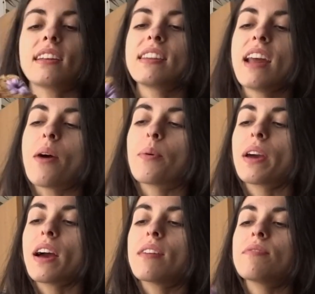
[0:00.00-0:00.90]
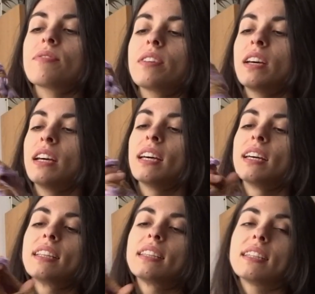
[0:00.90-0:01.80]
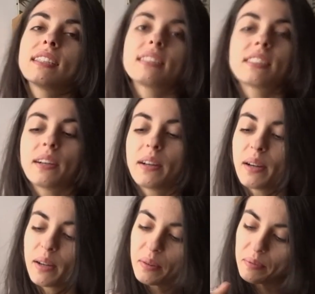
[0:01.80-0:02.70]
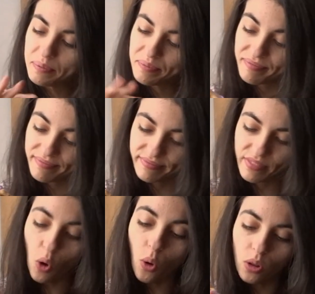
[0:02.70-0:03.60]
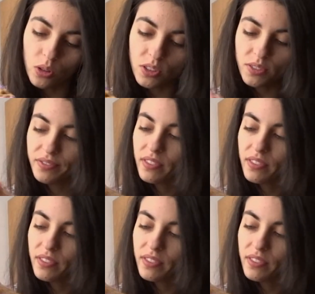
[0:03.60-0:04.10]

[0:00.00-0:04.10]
Now we have these holes.